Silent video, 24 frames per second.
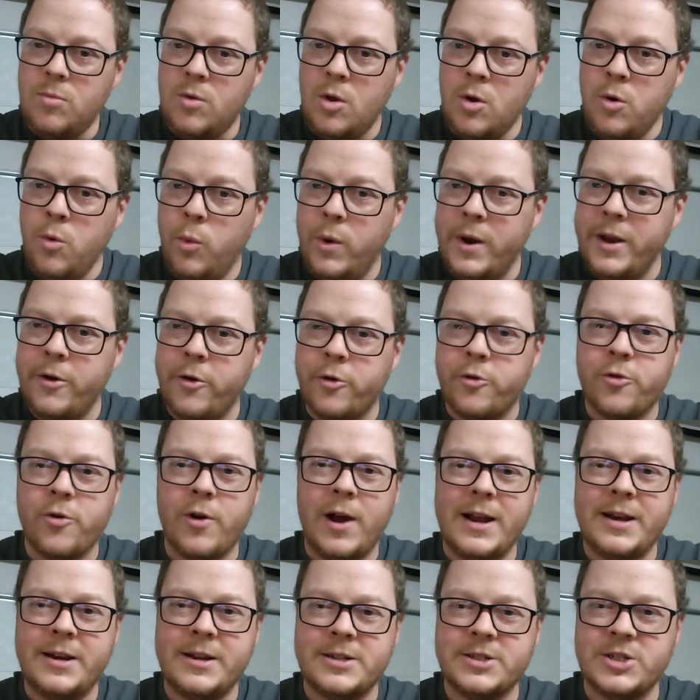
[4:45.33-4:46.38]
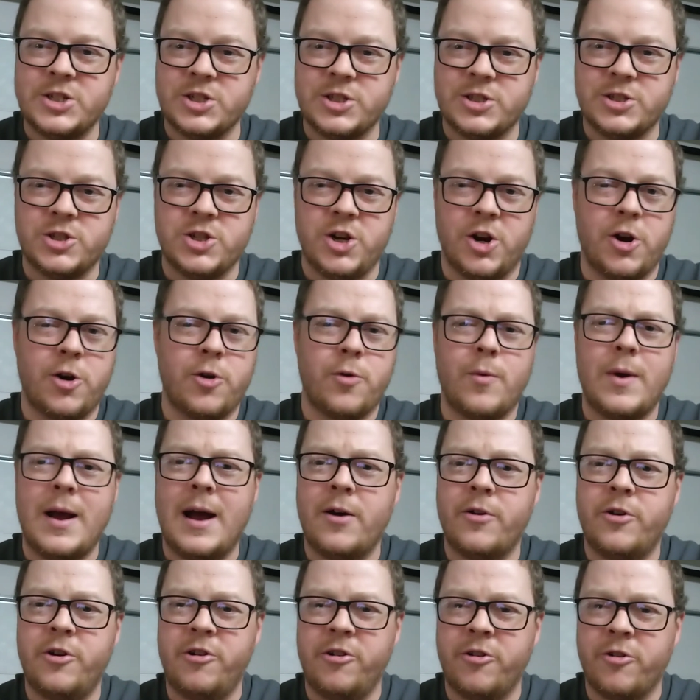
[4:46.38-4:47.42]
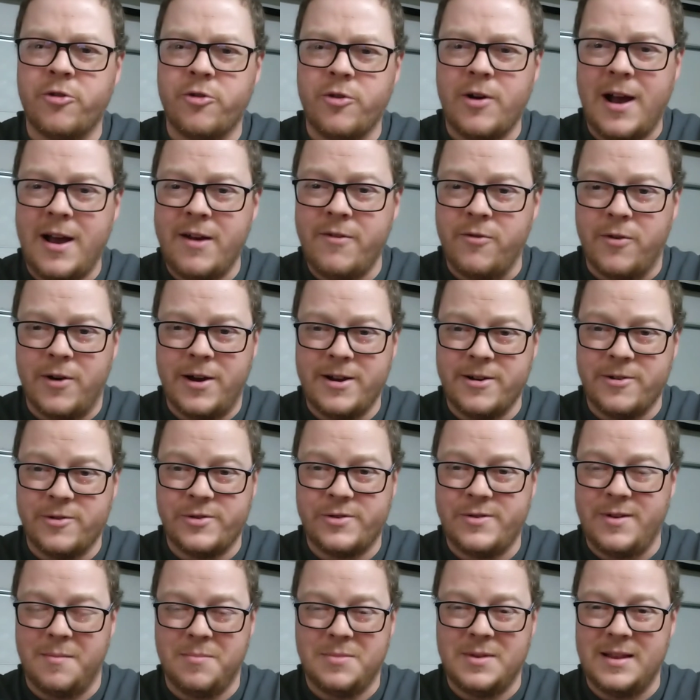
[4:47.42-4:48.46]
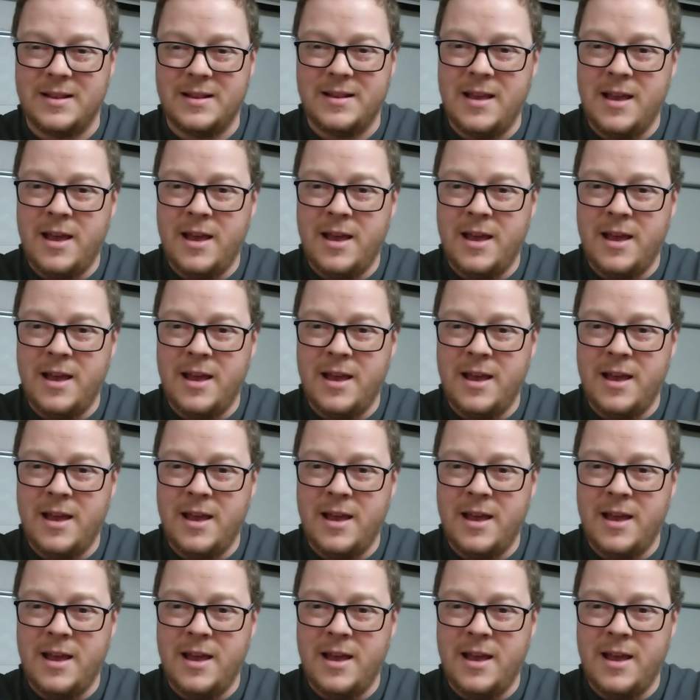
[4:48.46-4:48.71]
when you're trying to just turn around in your driveway or something.